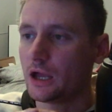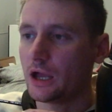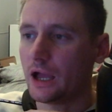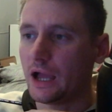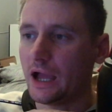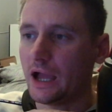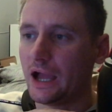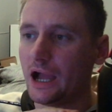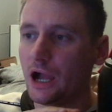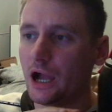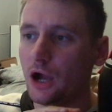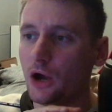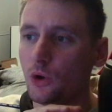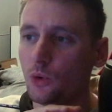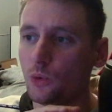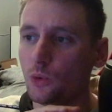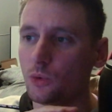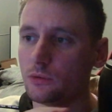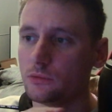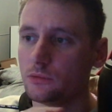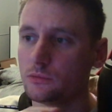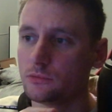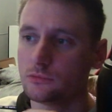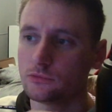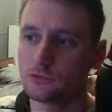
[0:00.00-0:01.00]
how
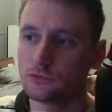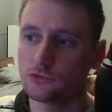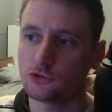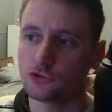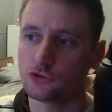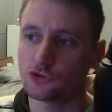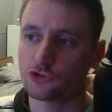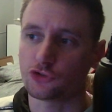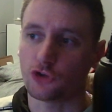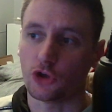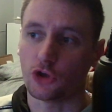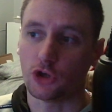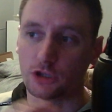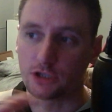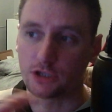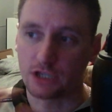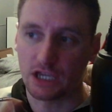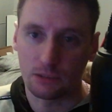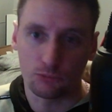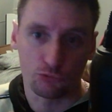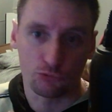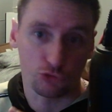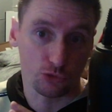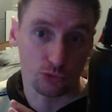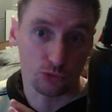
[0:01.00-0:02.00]
certain
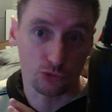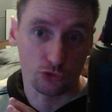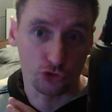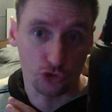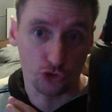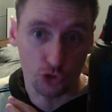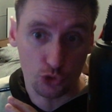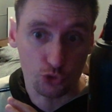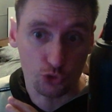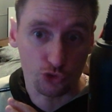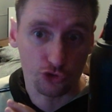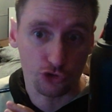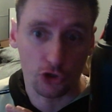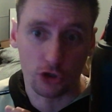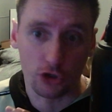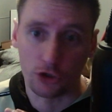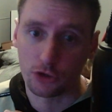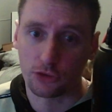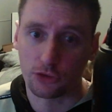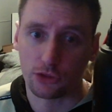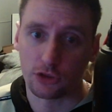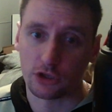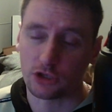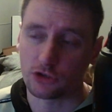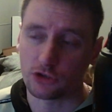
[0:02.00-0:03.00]
games do certain
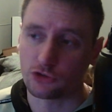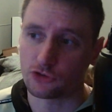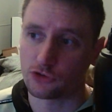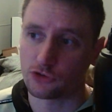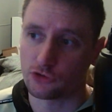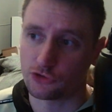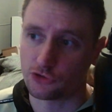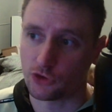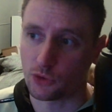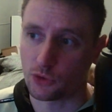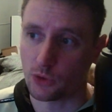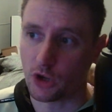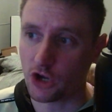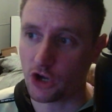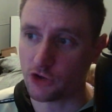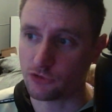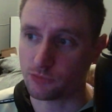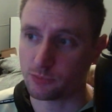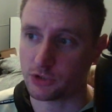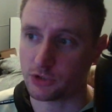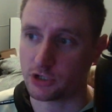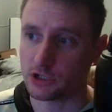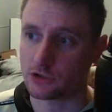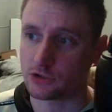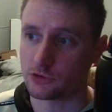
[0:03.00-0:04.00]
things. So I've
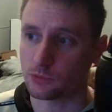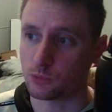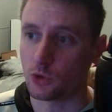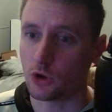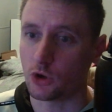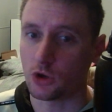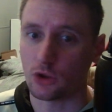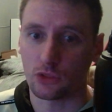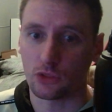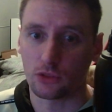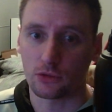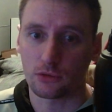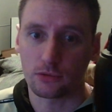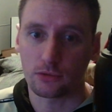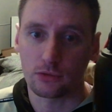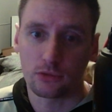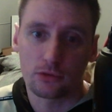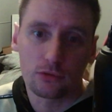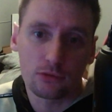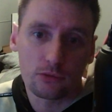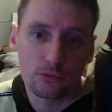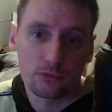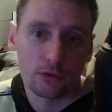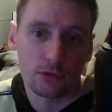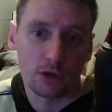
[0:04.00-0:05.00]
picked one
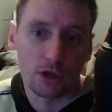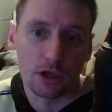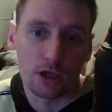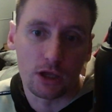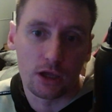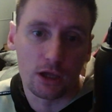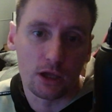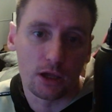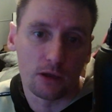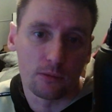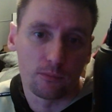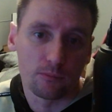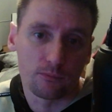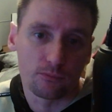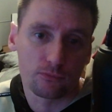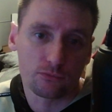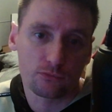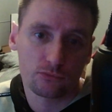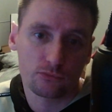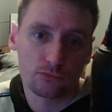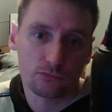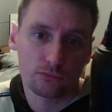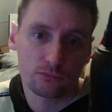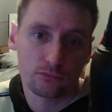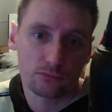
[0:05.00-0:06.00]
that
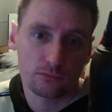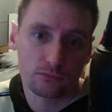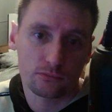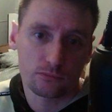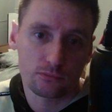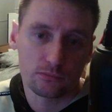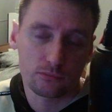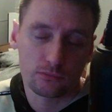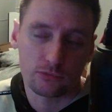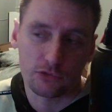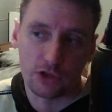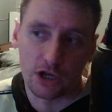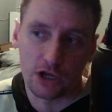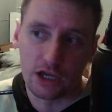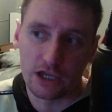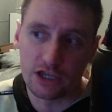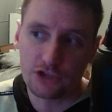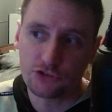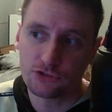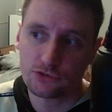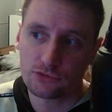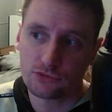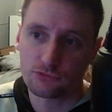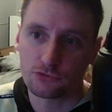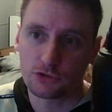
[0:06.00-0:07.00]

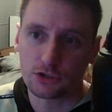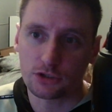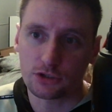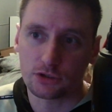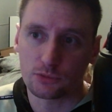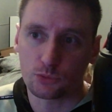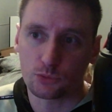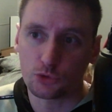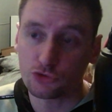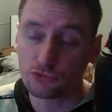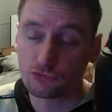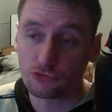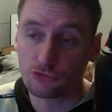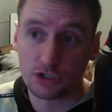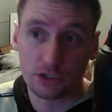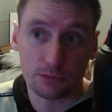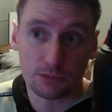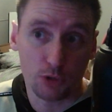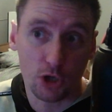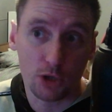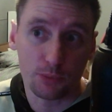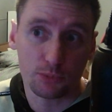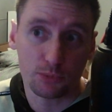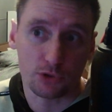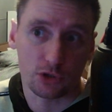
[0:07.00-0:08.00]
wasn't really
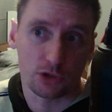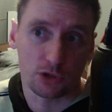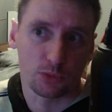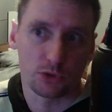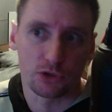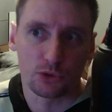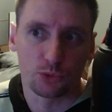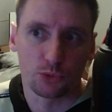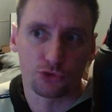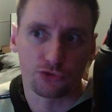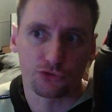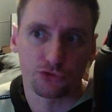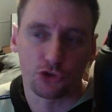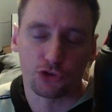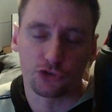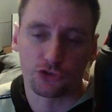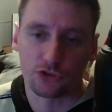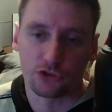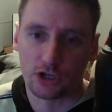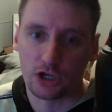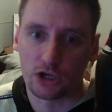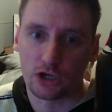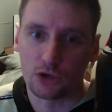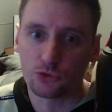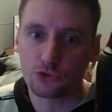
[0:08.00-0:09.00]
popular when it was first
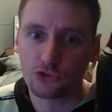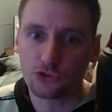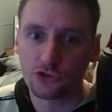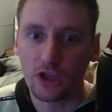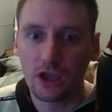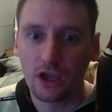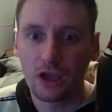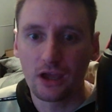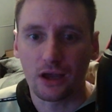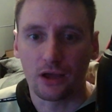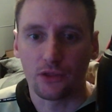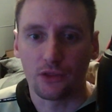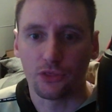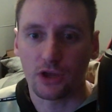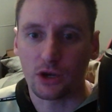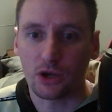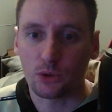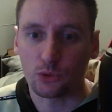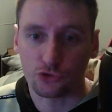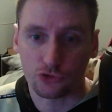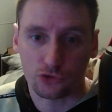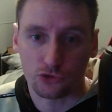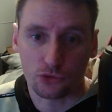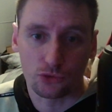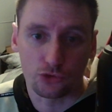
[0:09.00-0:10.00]
announced, and that
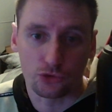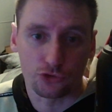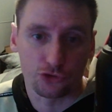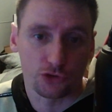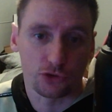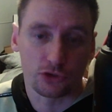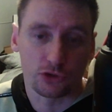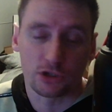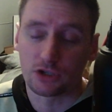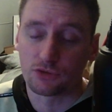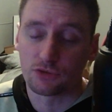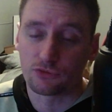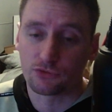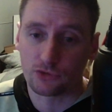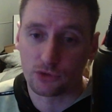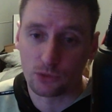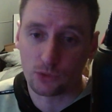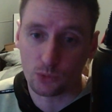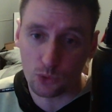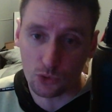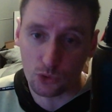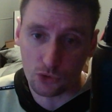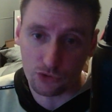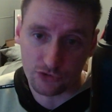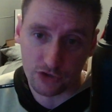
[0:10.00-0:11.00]
was Call of Duty Infinite
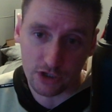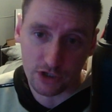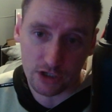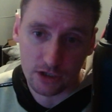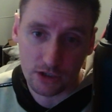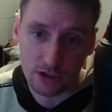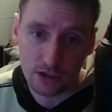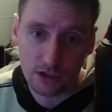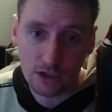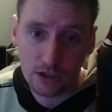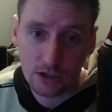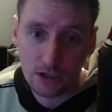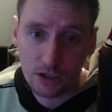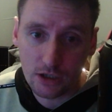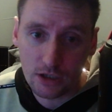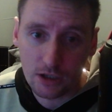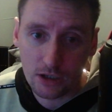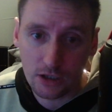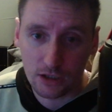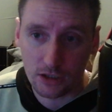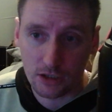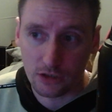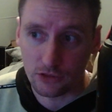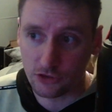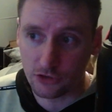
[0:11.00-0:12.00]
Warfare.
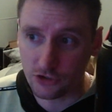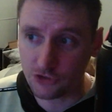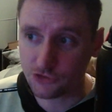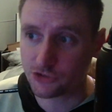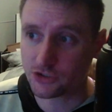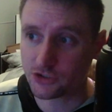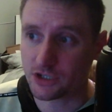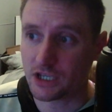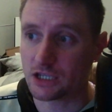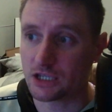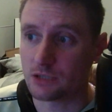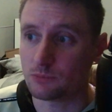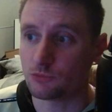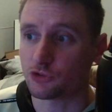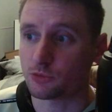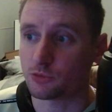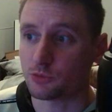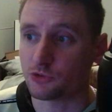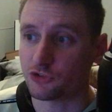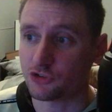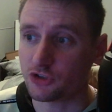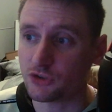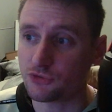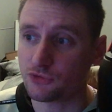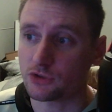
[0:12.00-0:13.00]
This game
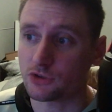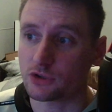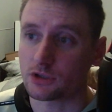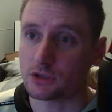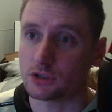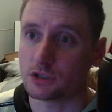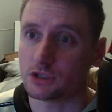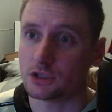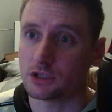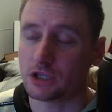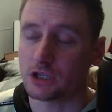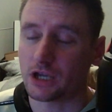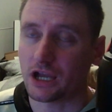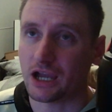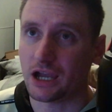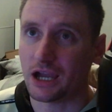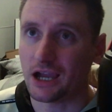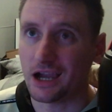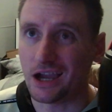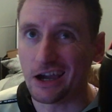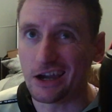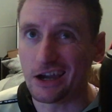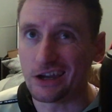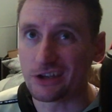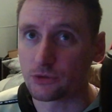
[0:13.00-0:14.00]
specifically
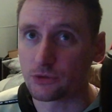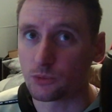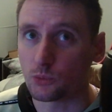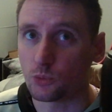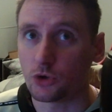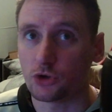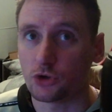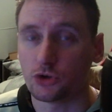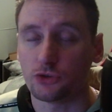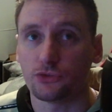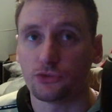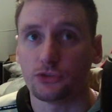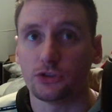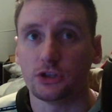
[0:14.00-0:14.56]
had one of